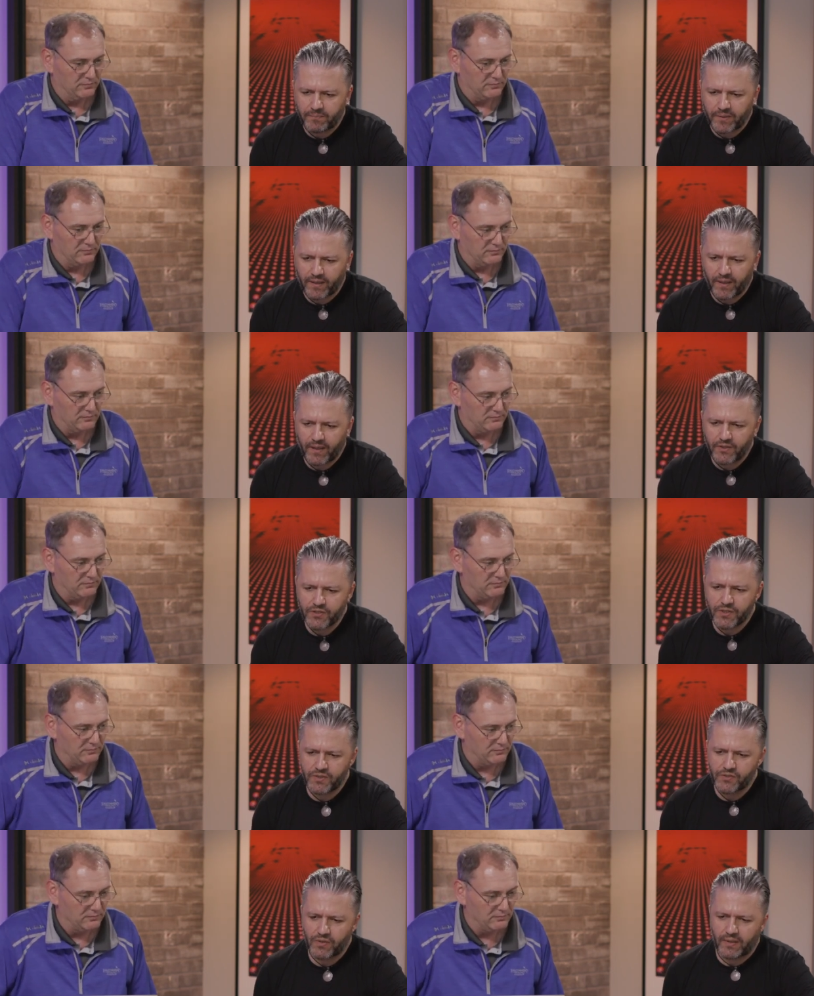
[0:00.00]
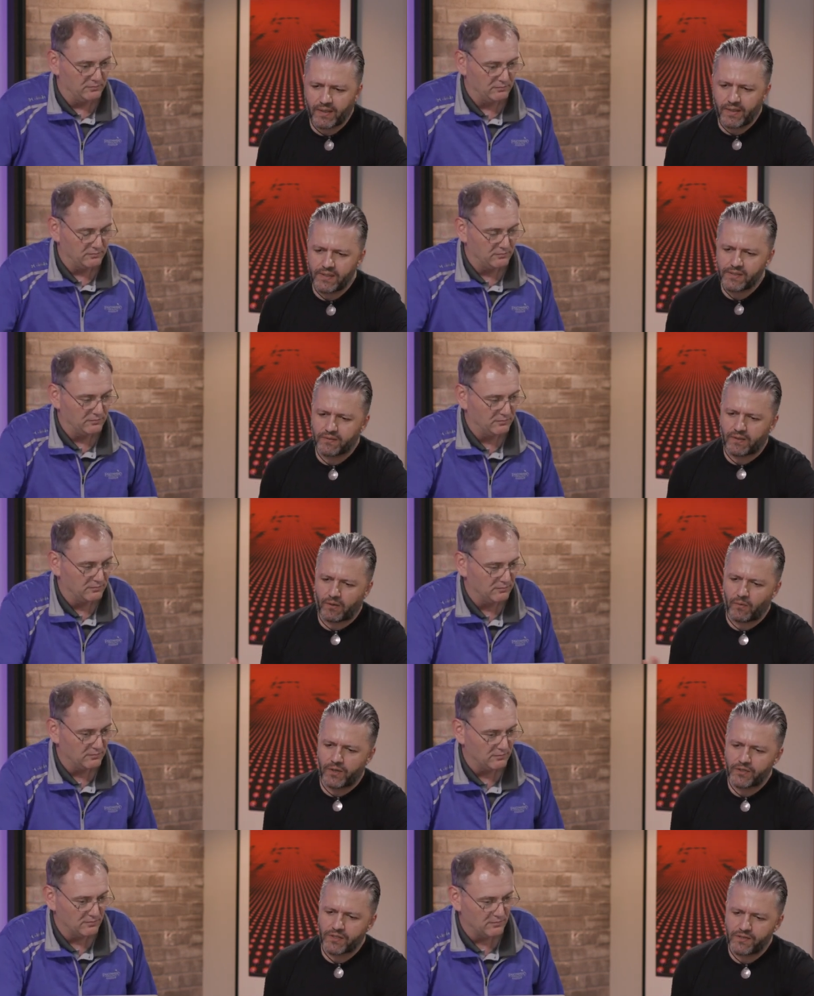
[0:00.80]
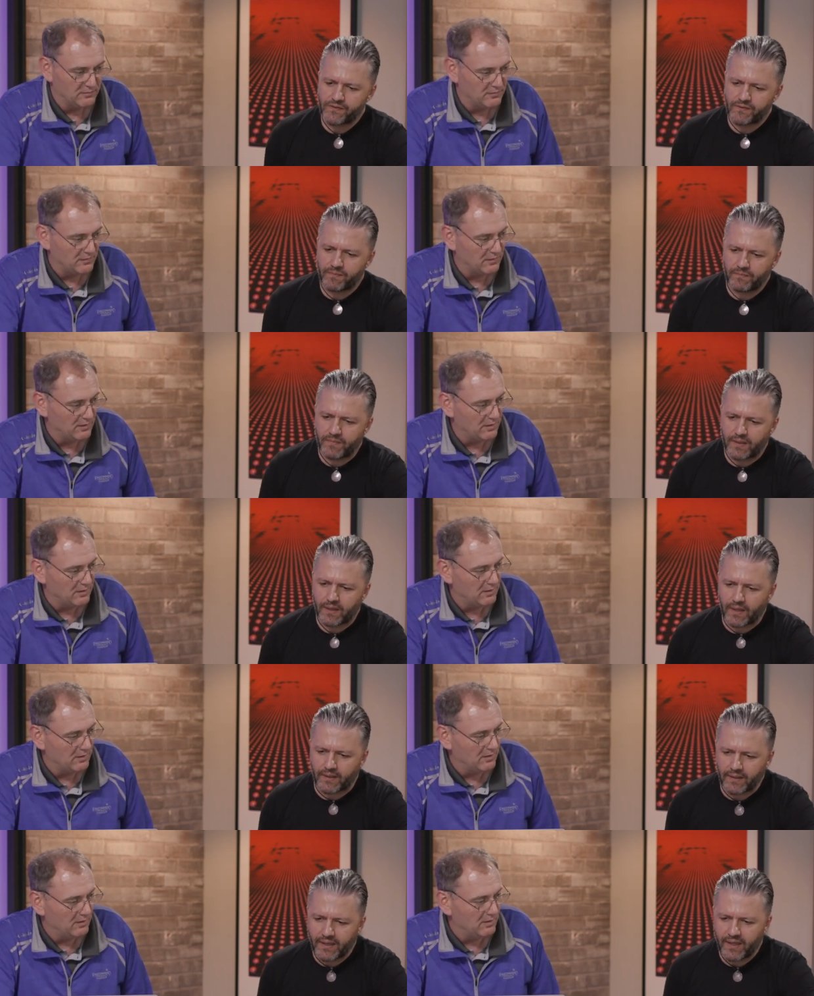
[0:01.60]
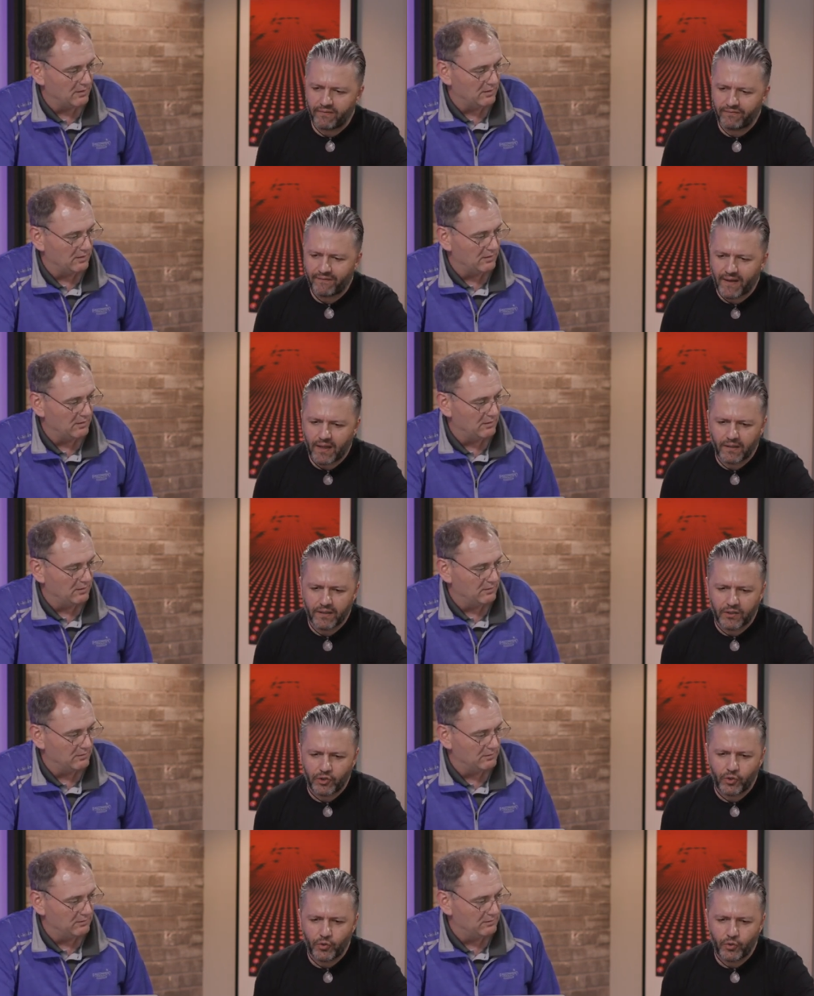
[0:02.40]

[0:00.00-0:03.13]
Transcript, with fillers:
Speaker 1: application is released. The question is from uh, K Falk.